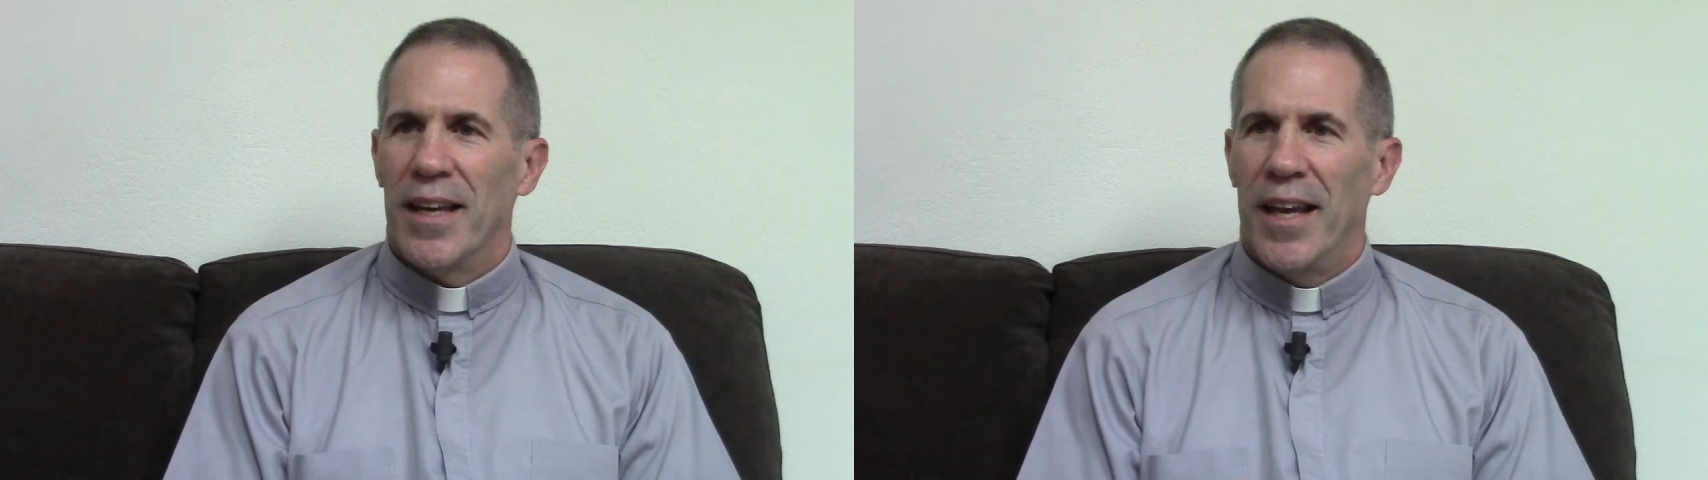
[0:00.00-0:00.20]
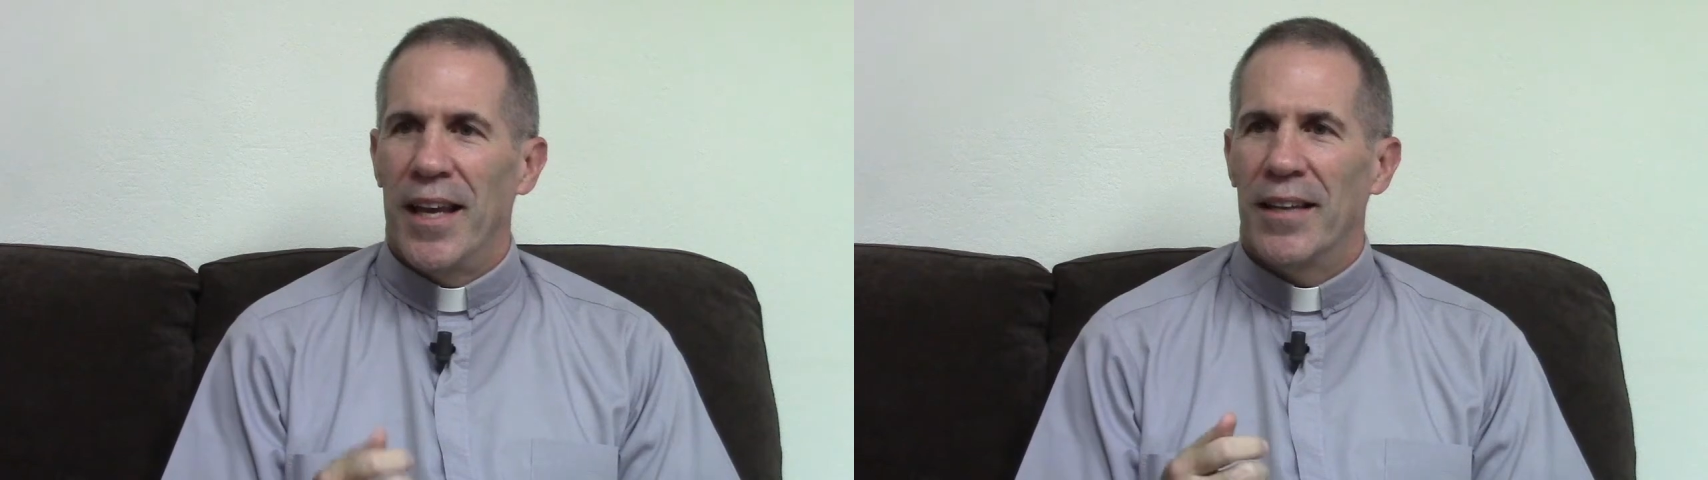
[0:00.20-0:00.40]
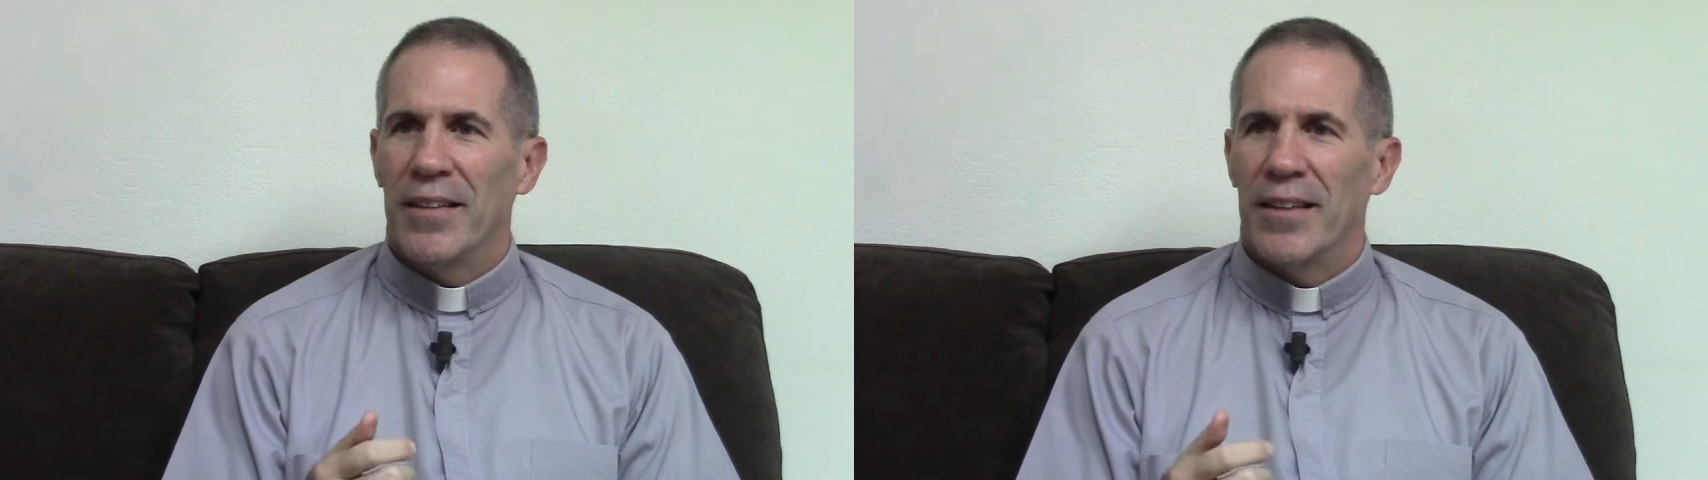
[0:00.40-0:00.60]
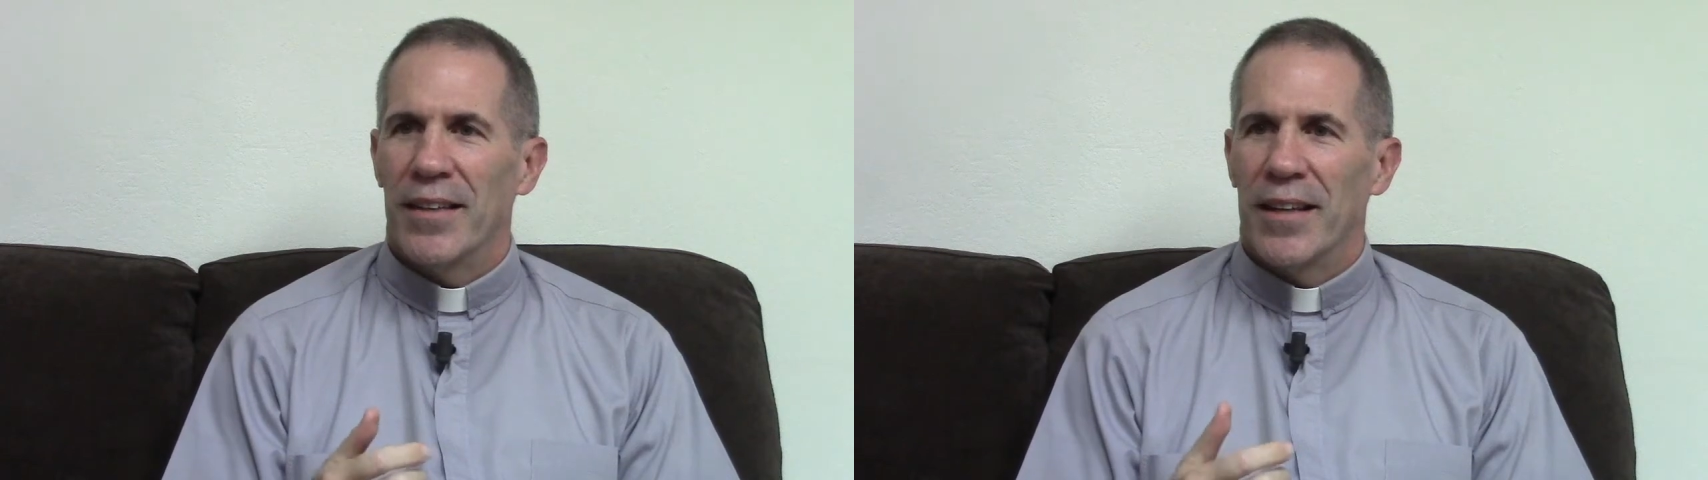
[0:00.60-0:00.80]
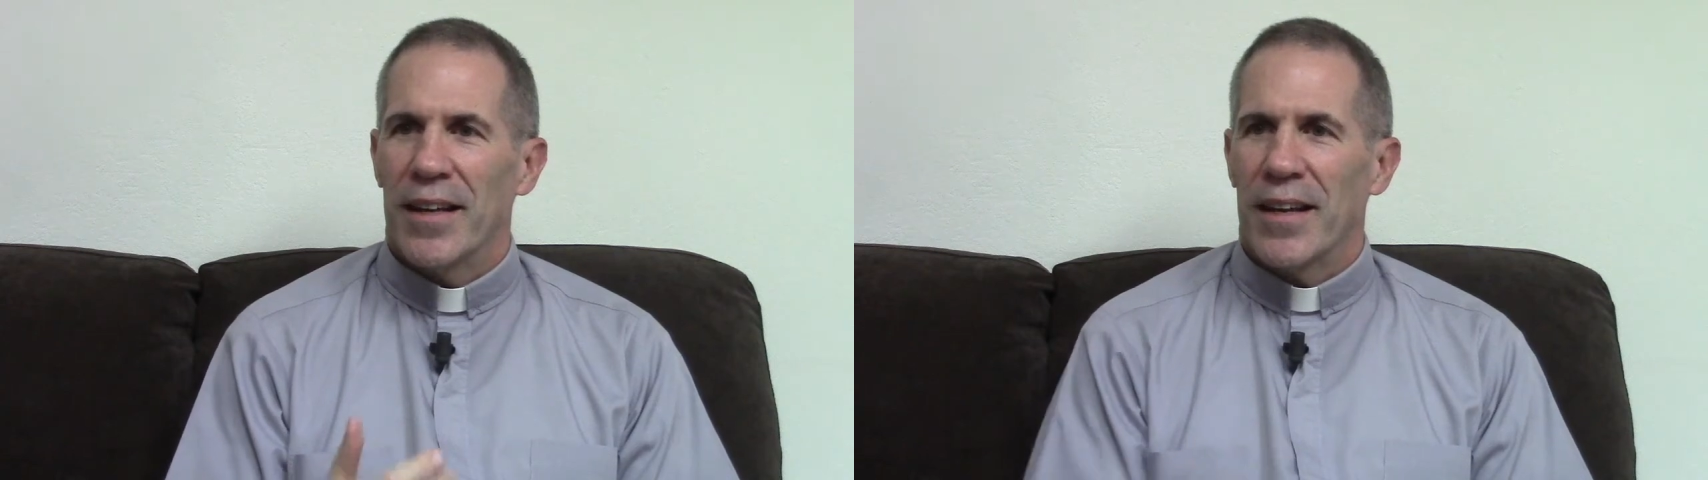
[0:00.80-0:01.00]
and
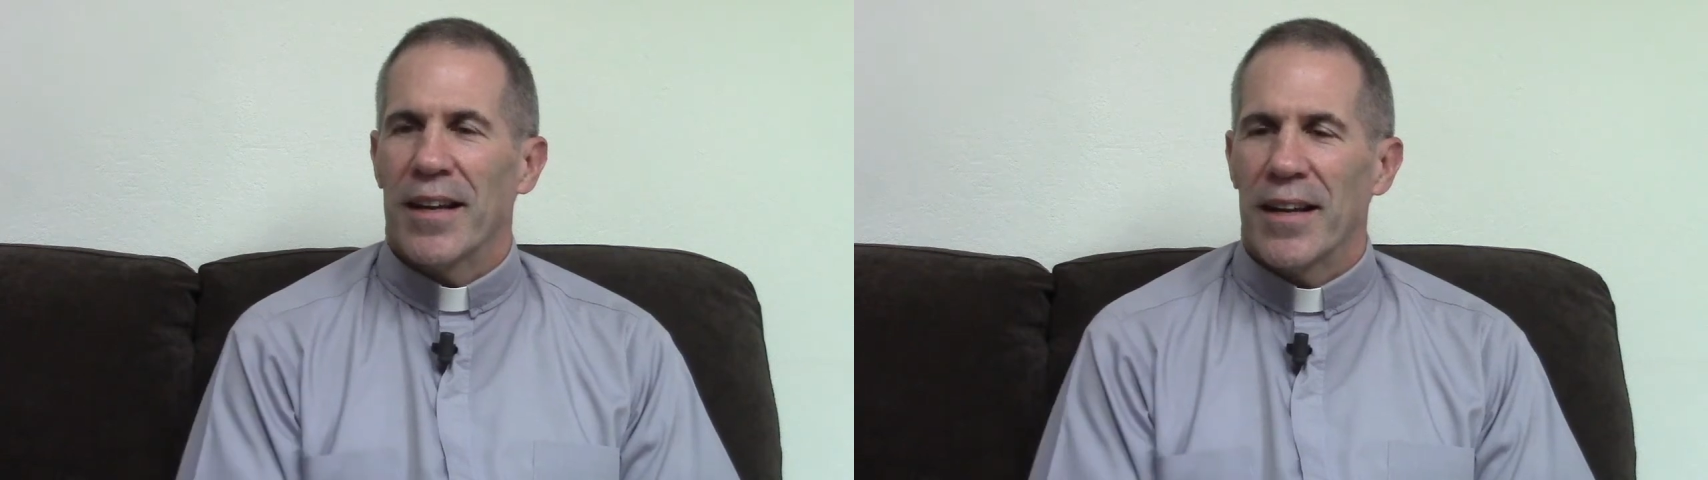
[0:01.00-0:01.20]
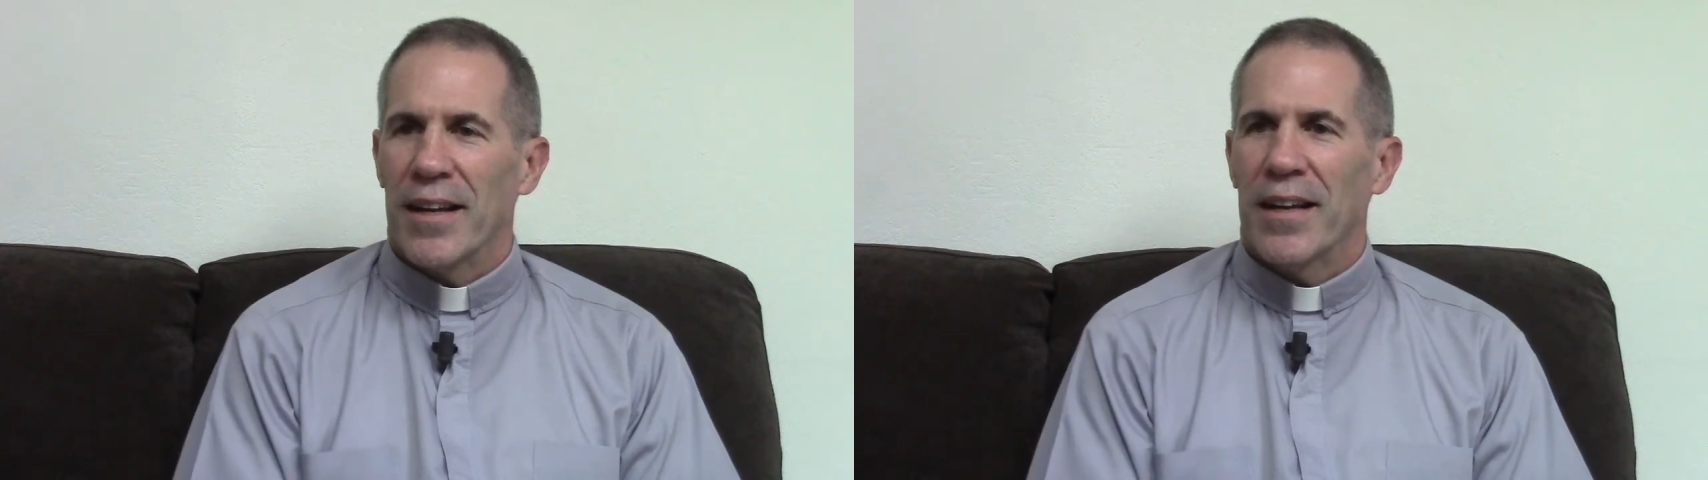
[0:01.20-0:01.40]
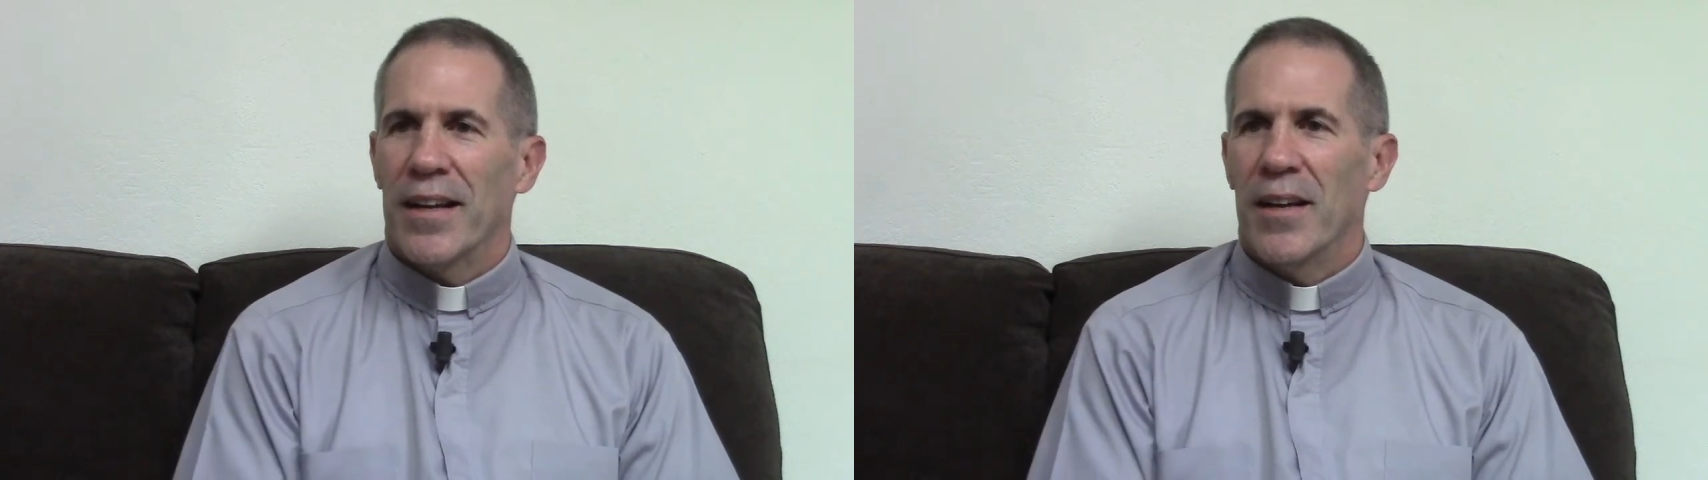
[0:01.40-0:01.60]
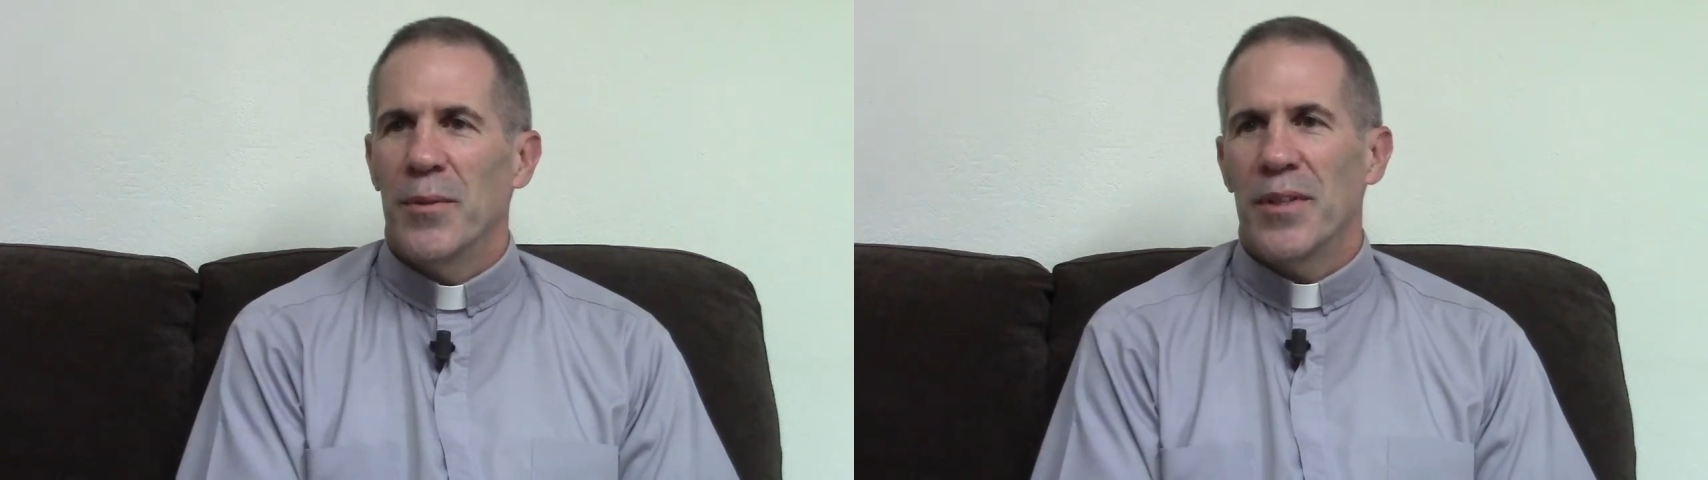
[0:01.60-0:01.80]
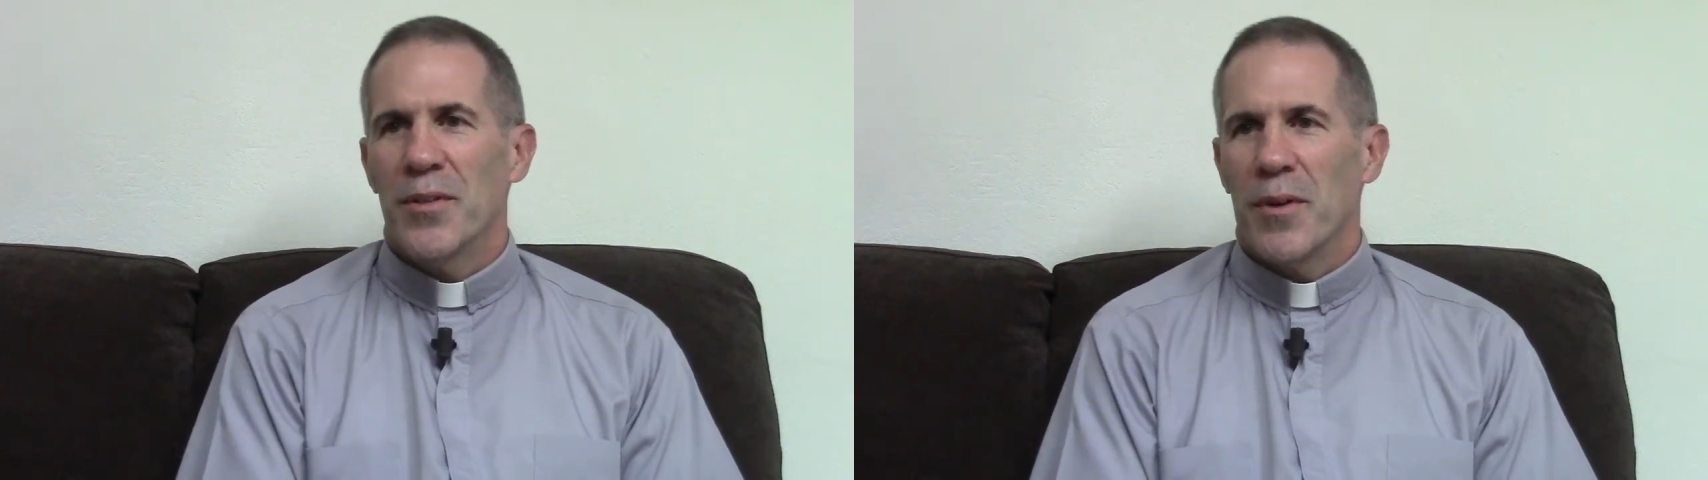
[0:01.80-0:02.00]
I
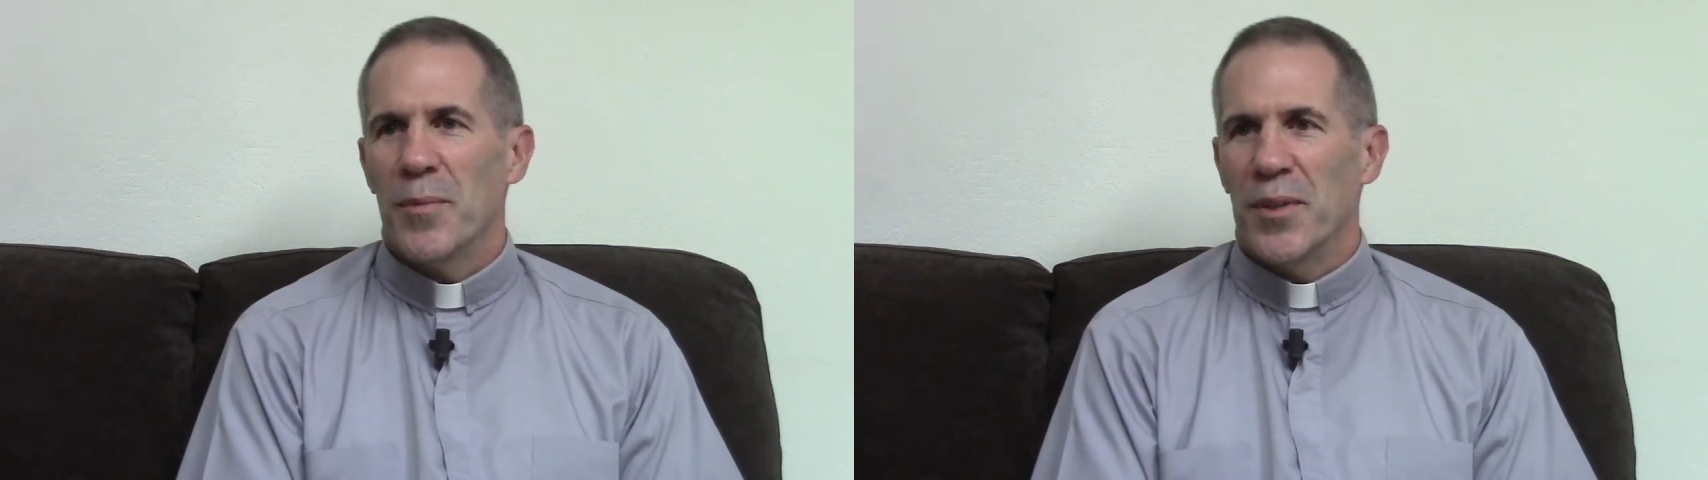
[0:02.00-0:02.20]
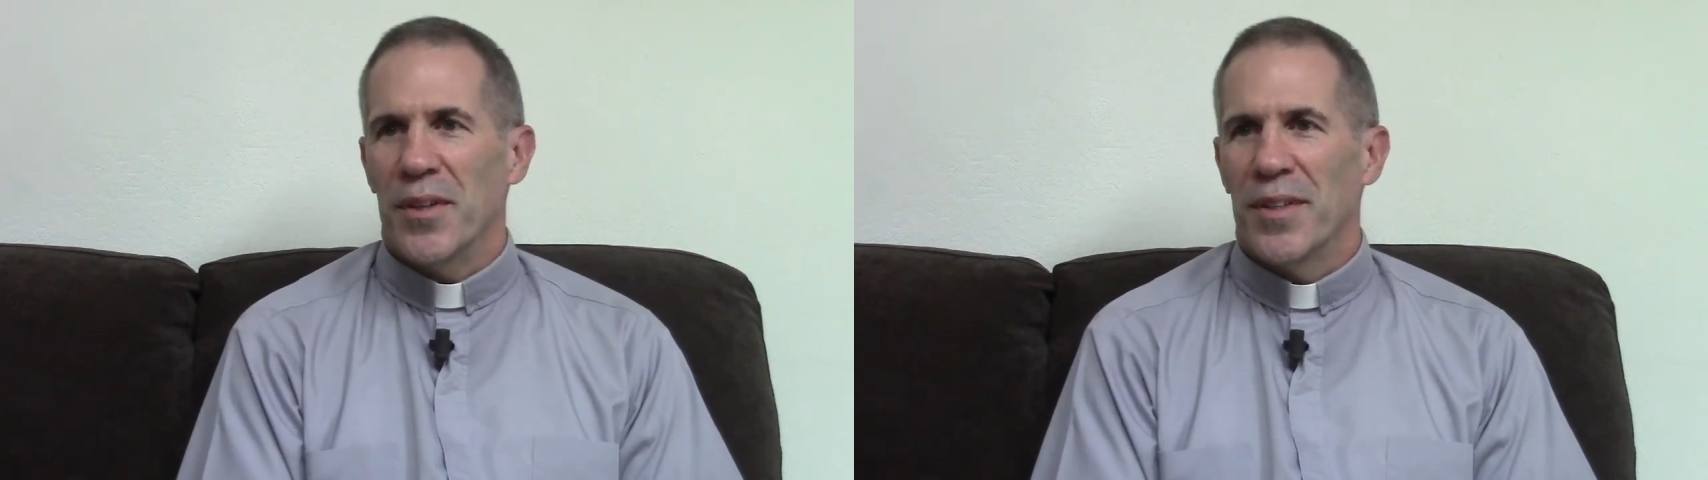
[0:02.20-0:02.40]
read the scripture.